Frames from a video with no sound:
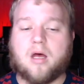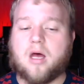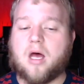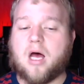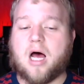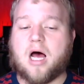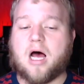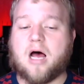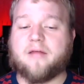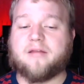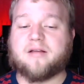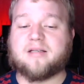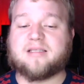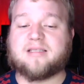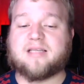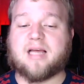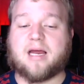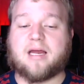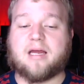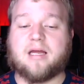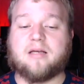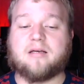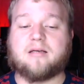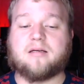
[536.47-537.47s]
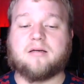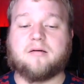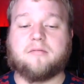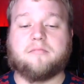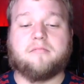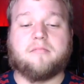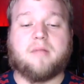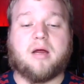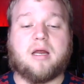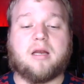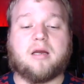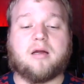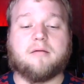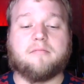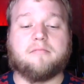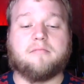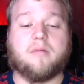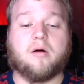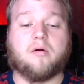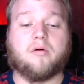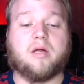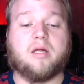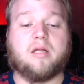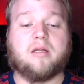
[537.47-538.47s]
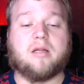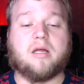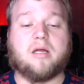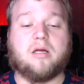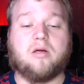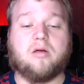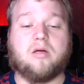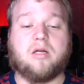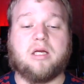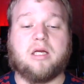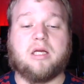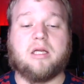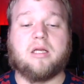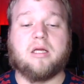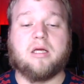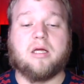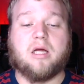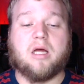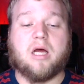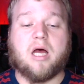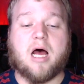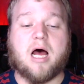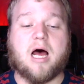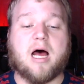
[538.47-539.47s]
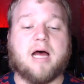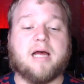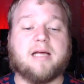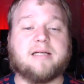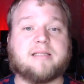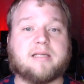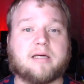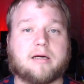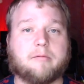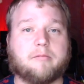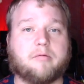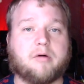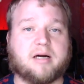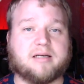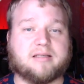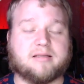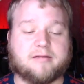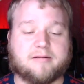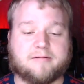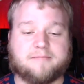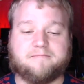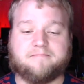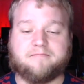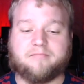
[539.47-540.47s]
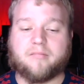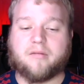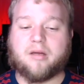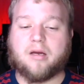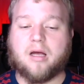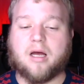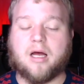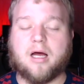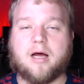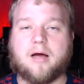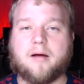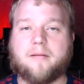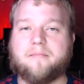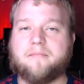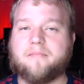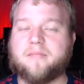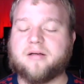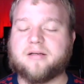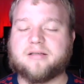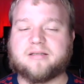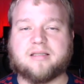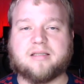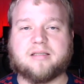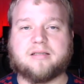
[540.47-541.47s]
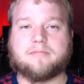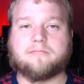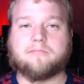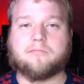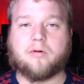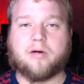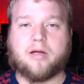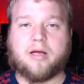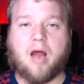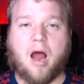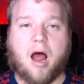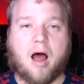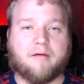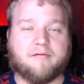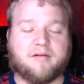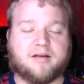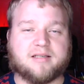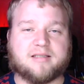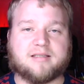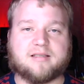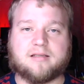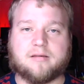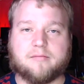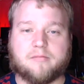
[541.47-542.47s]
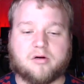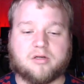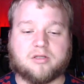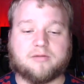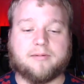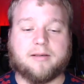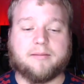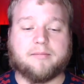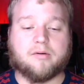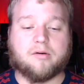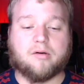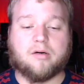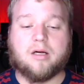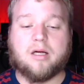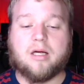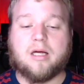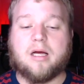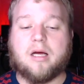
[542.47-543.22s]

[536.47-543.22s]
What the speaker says: The second main component that you need is the compressor. This is pretty obvious to most people.